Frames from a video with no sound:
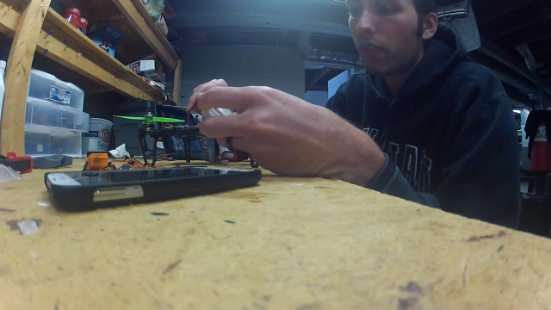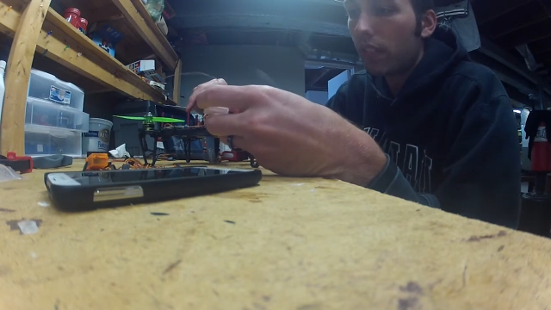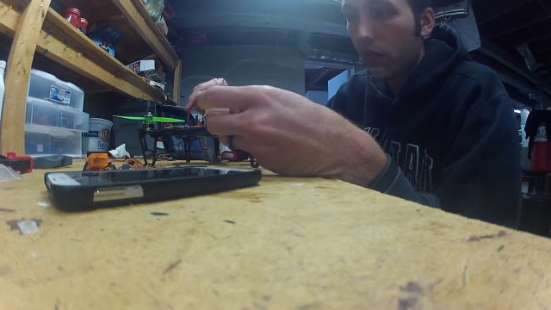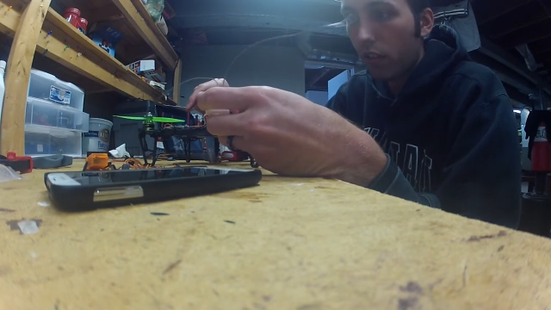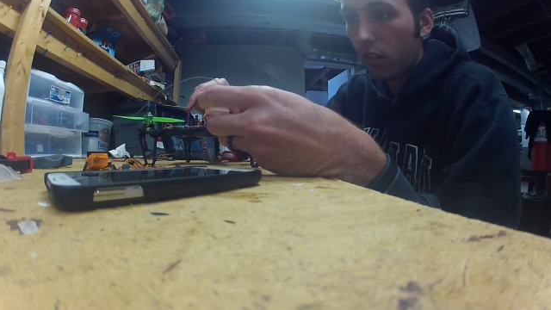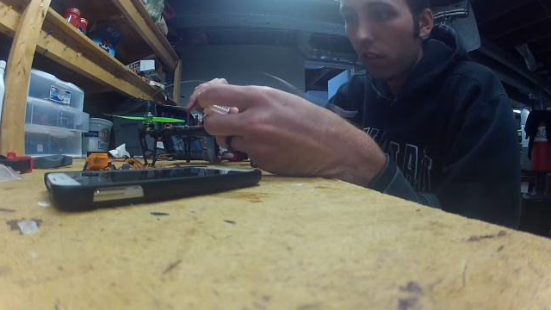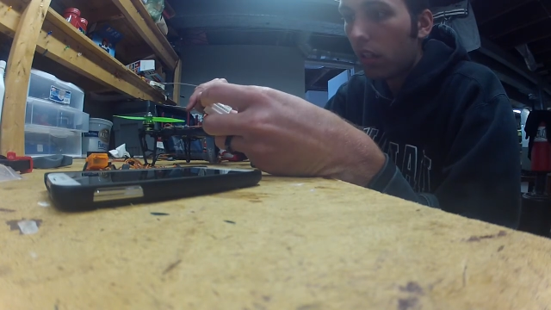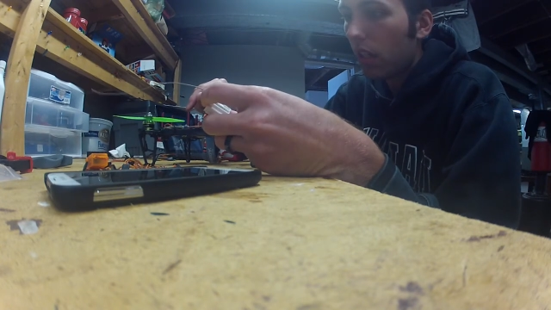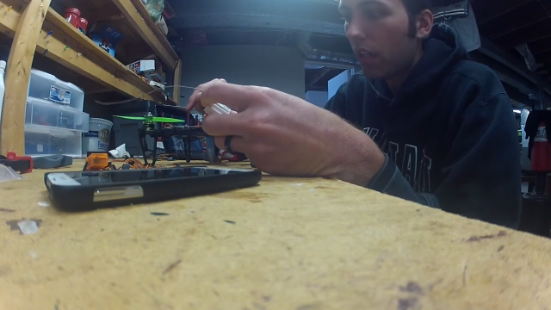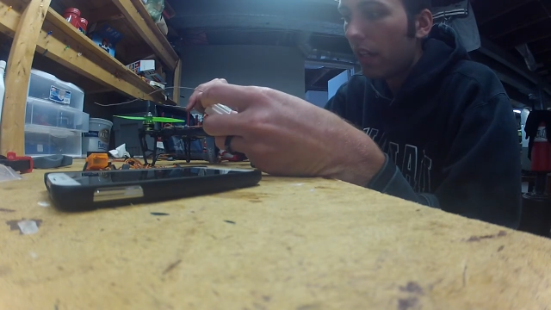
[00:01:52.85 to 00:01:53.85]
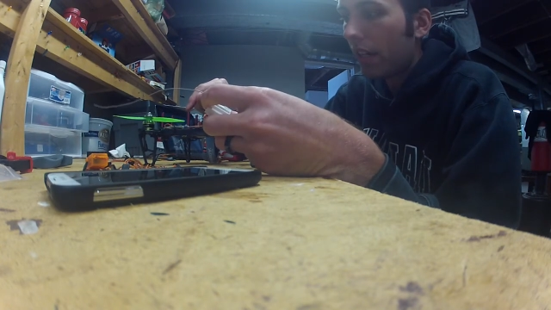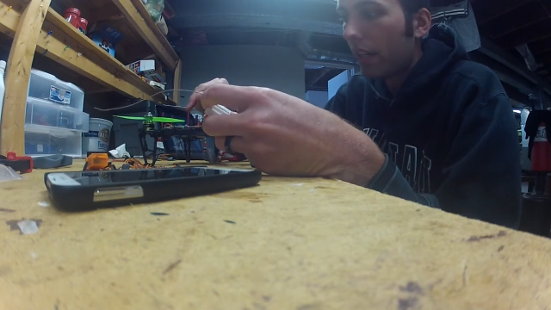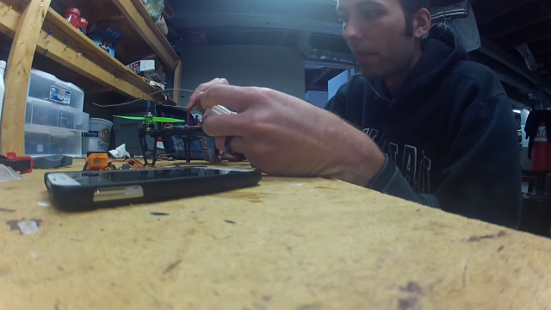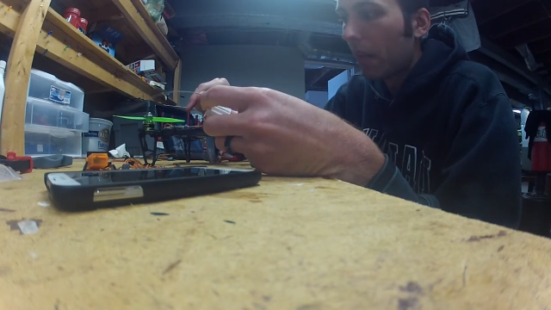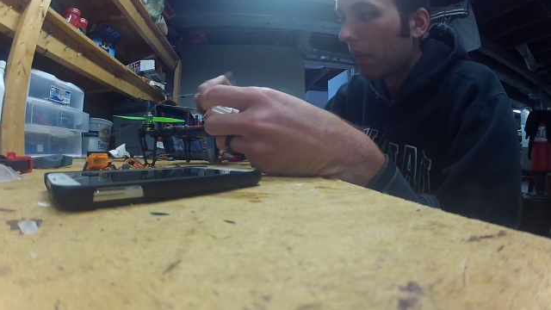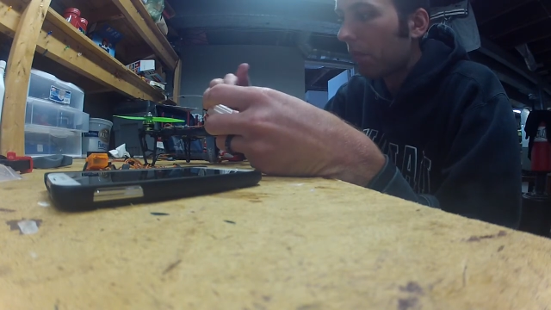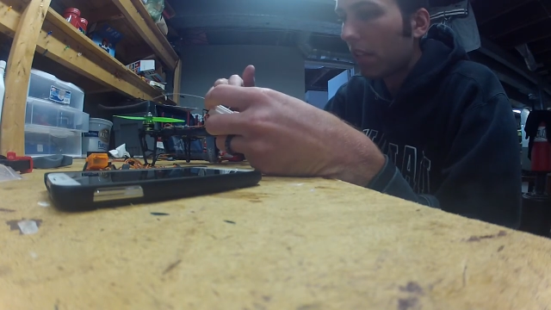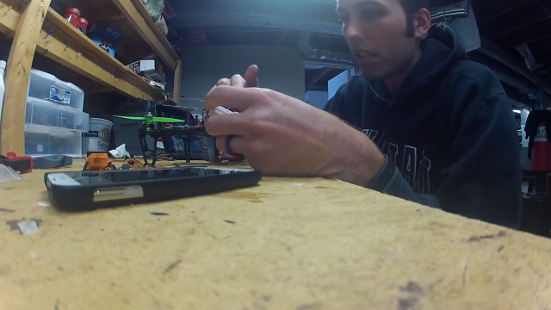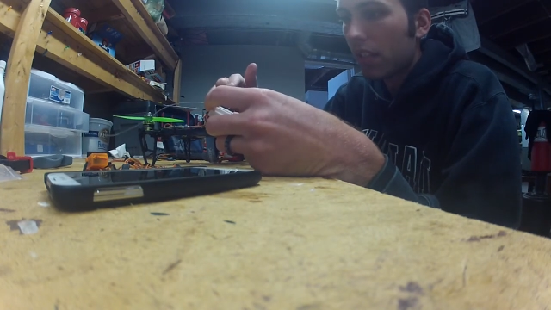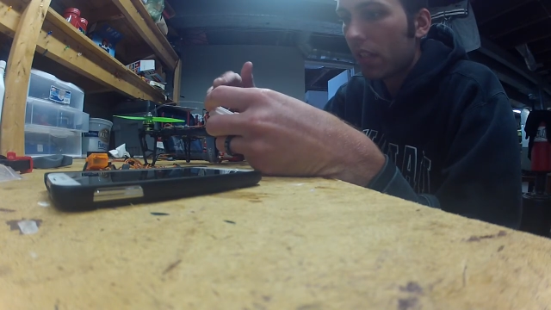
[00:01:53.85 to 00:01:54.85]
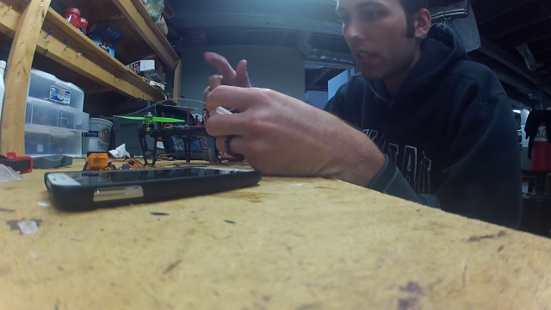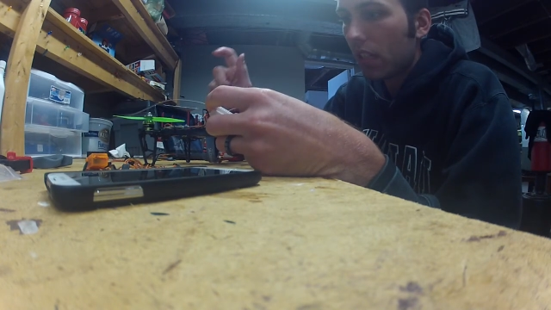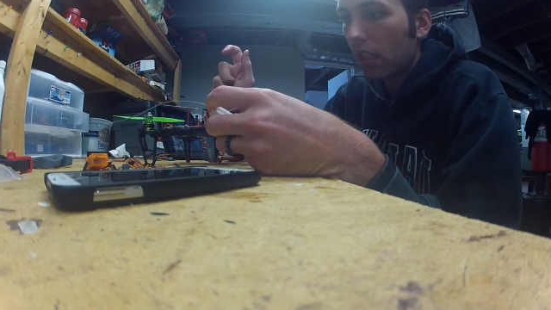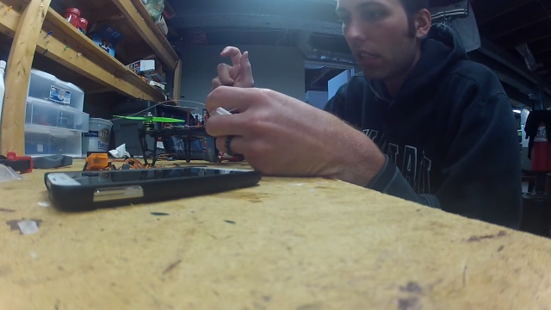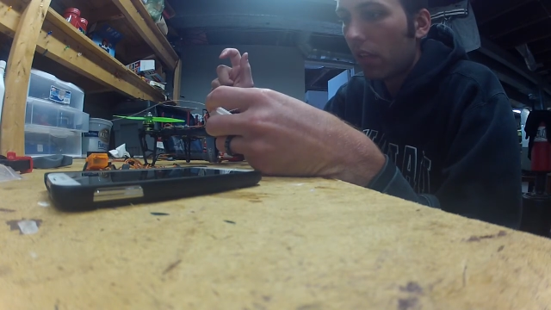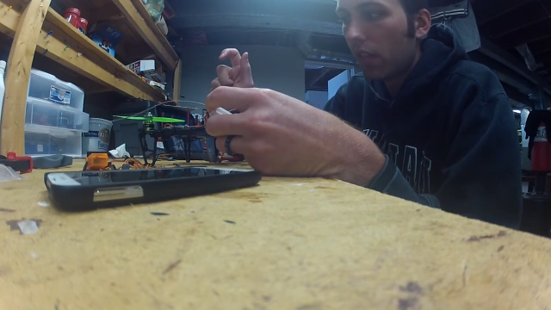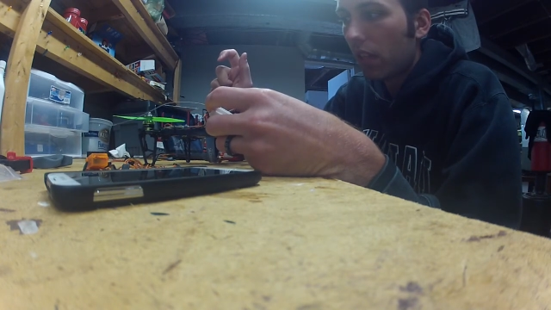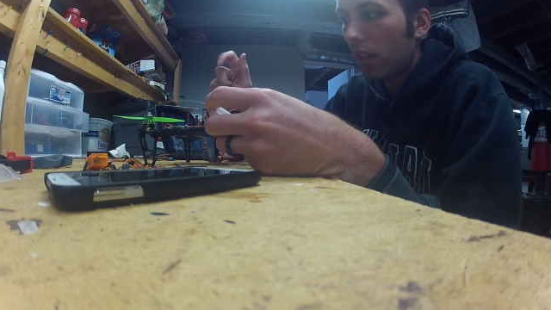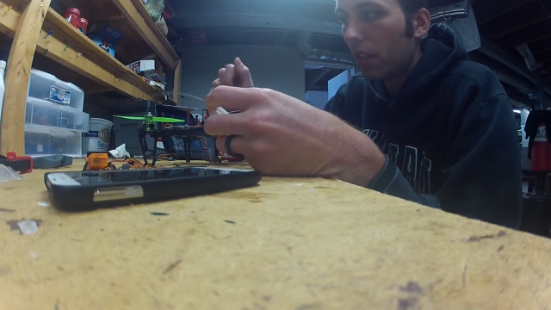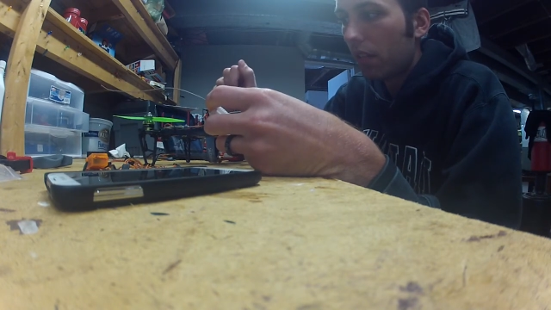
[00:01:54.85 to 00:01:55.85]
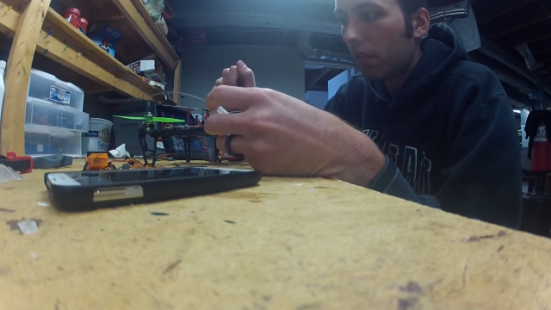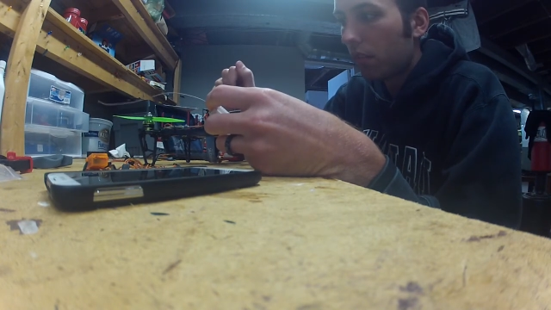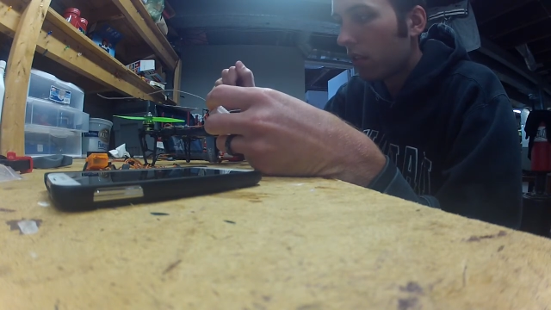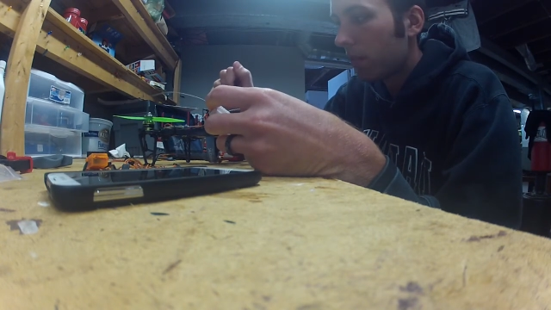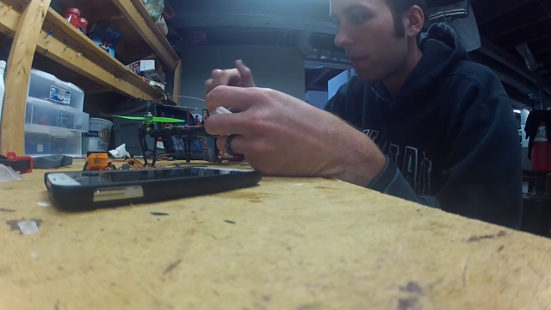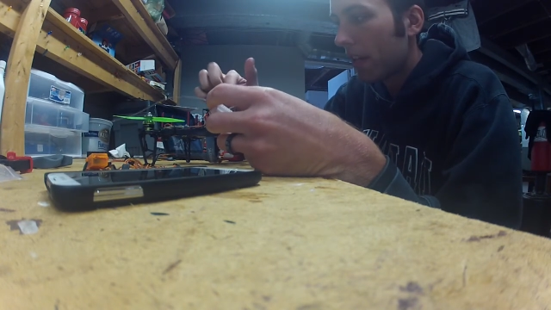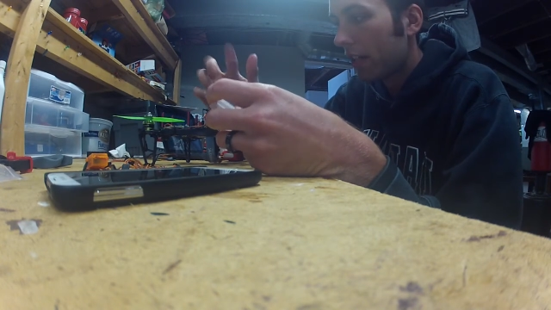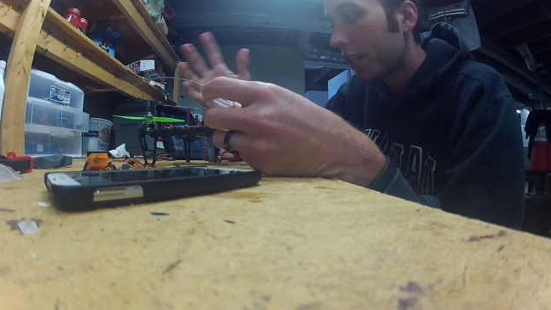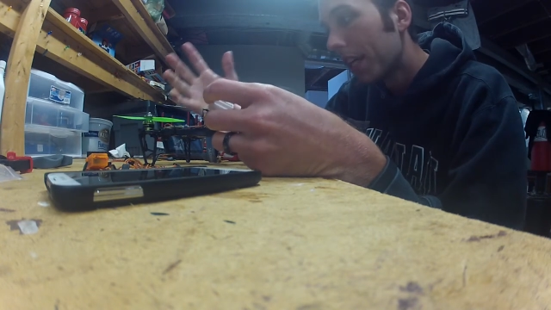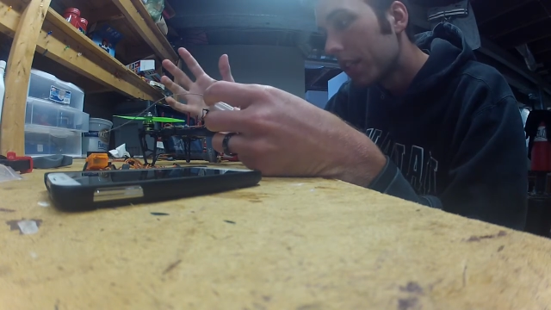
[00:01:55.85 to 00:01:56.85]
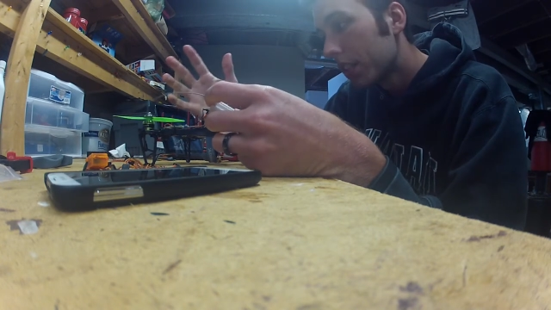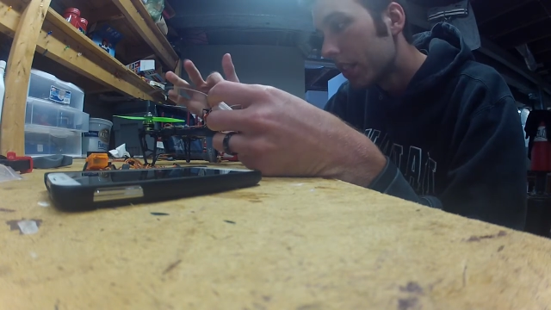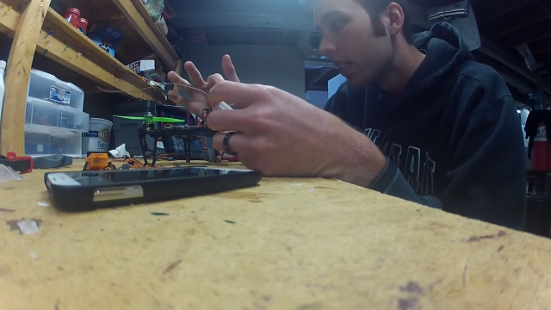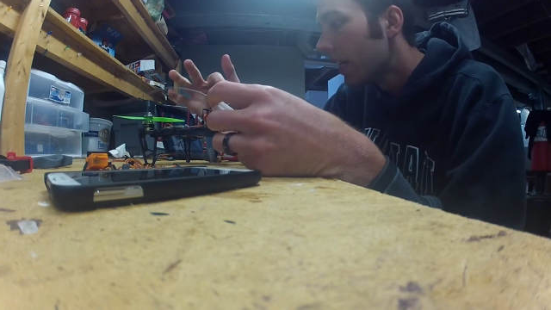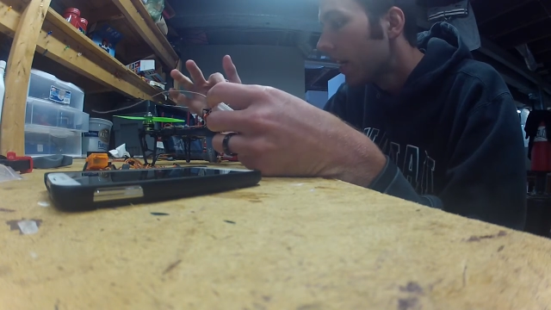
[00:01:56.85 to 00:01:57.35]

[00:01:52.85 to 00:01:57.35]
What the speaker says: (no speaker visible)